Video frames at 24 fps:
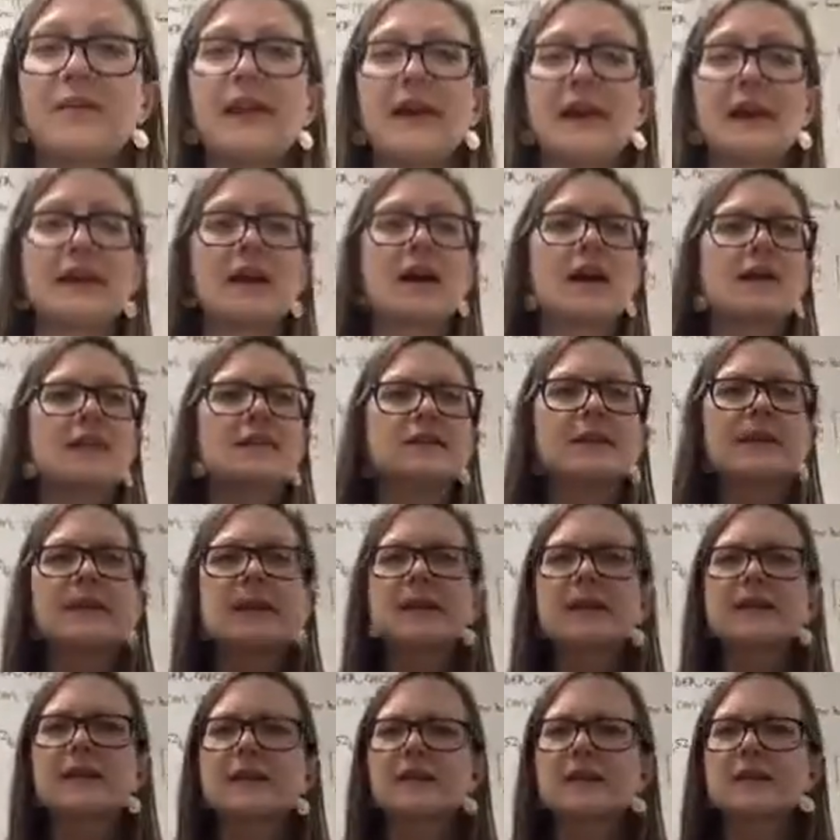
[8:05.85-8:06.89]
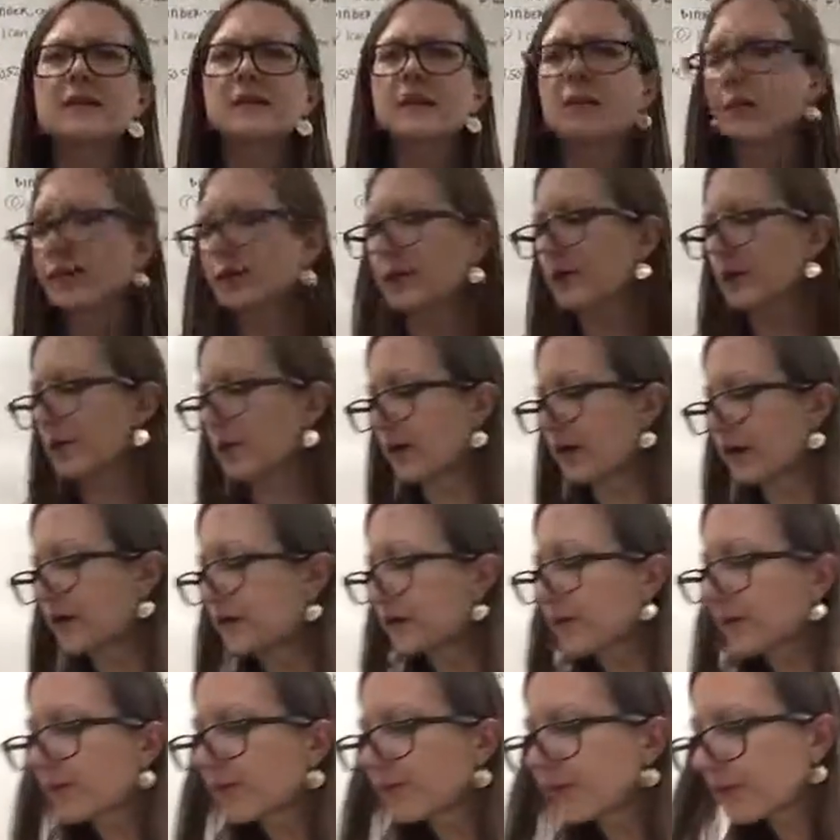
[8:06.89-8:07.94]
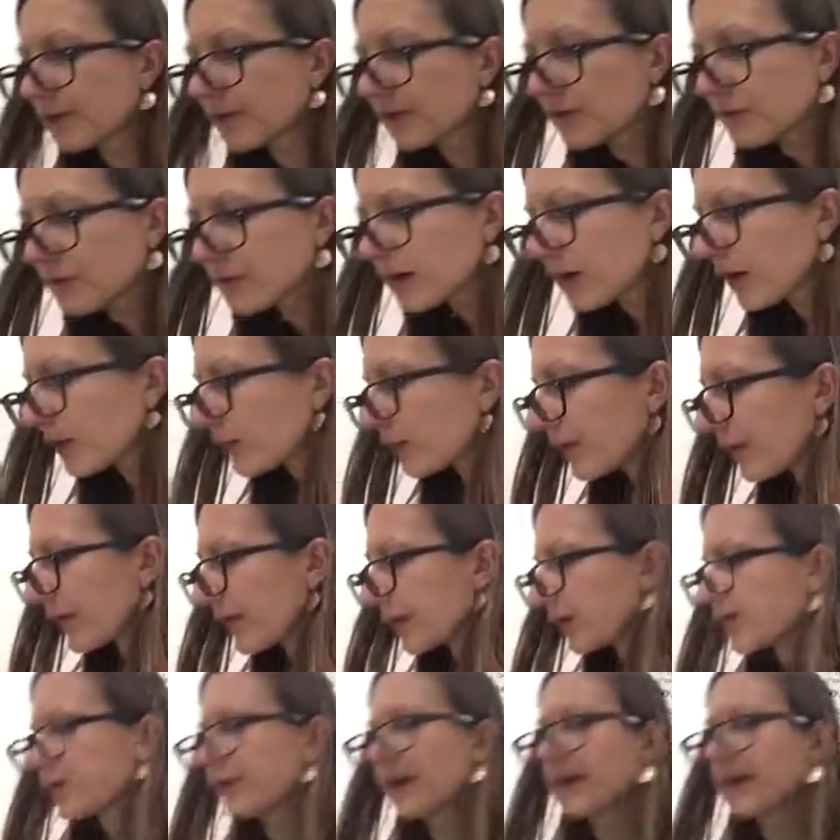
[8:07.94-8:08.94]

right, take a listen through on this first one. I'll play on